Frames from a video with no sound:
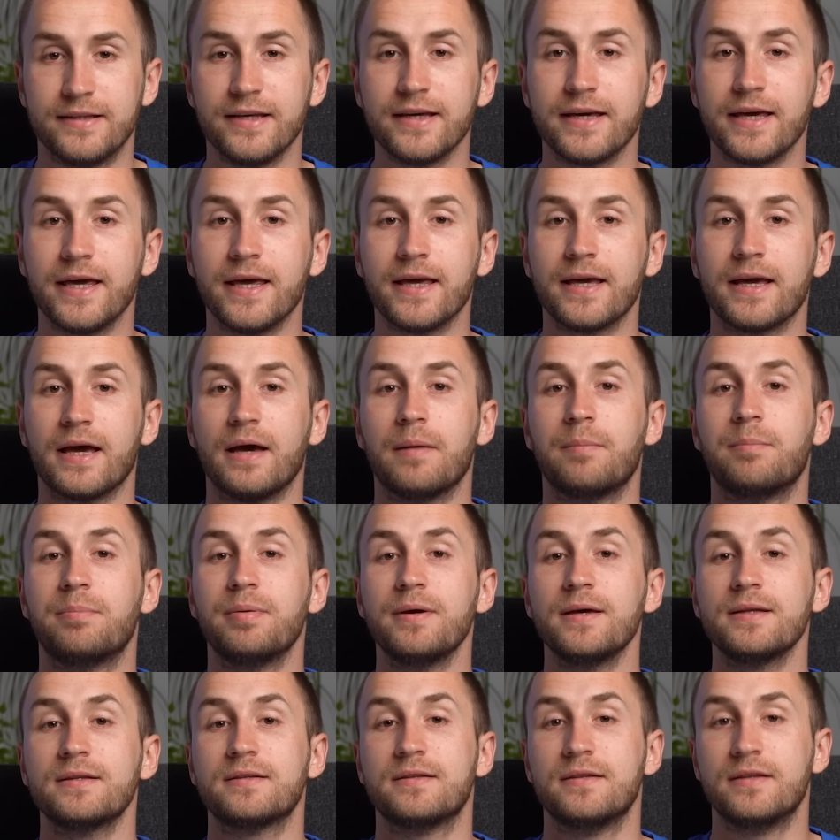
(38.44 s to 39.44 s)
Digging a
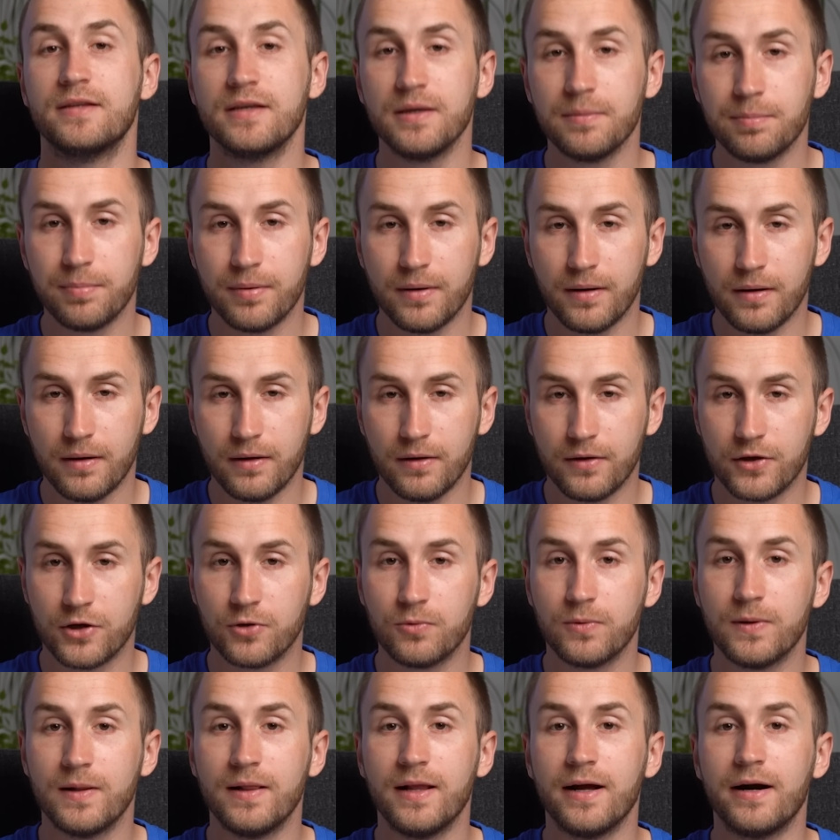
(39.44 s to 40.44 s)
bit deeper,
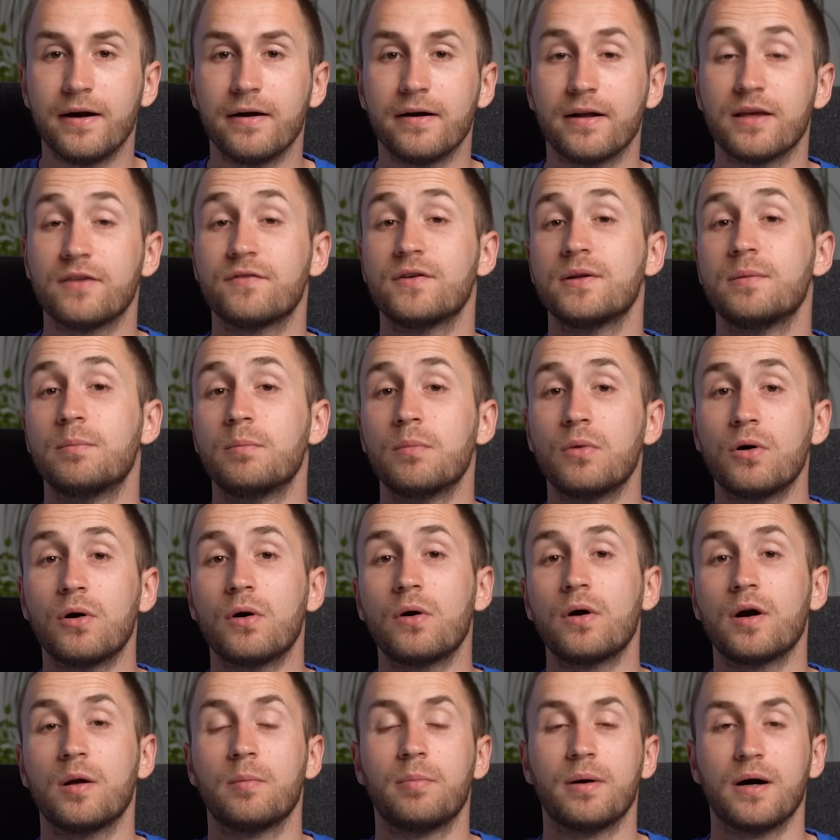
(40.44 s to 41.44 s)
you will learn even
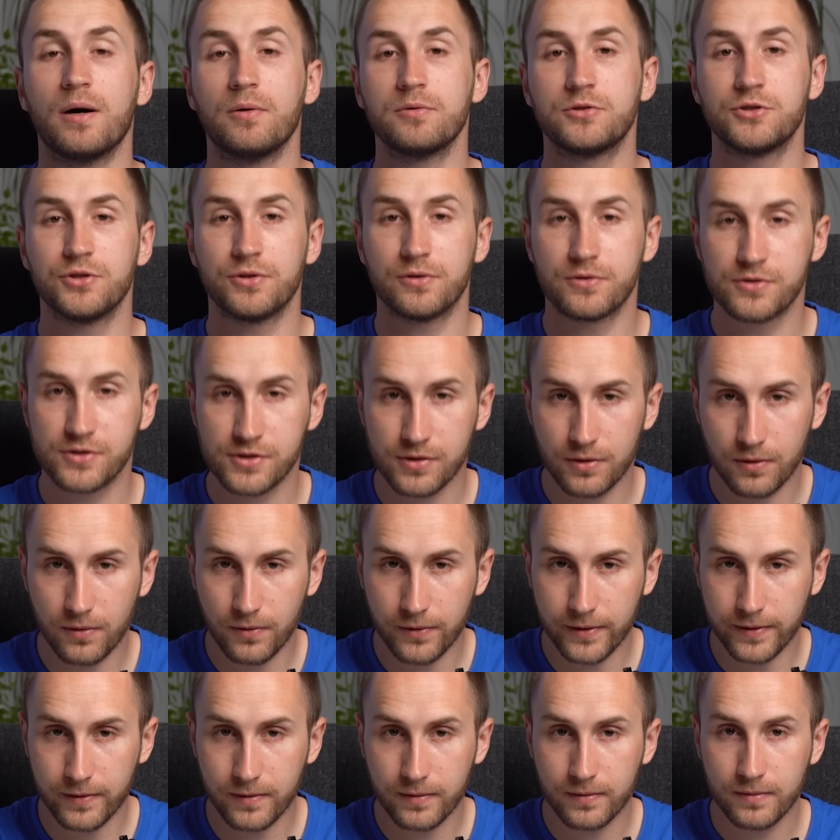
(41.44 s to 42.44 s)
more about your
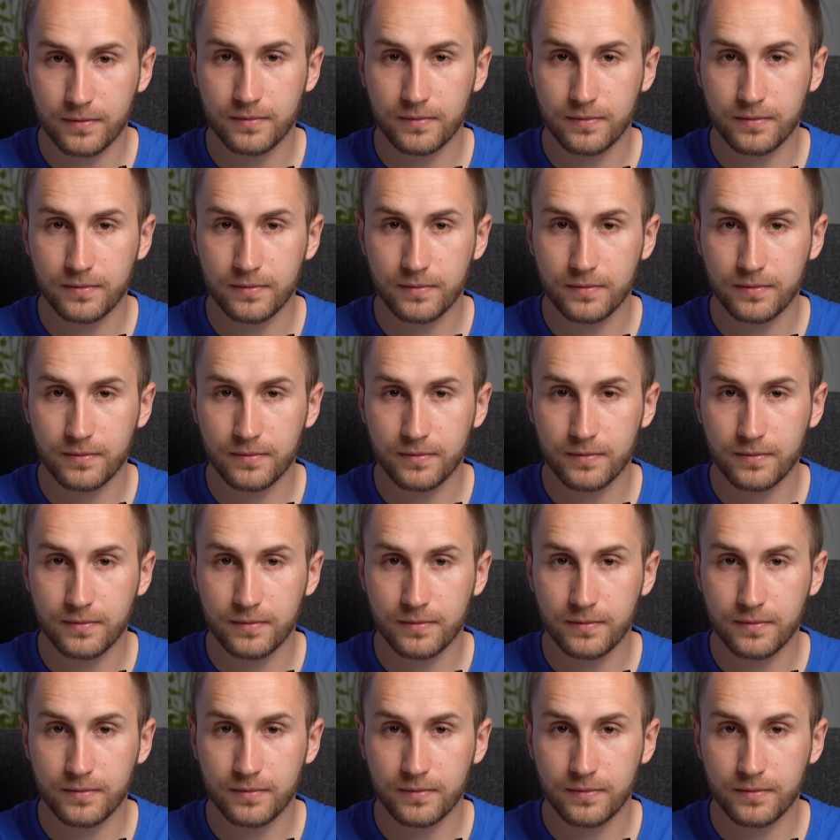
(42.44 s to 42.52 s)
soil.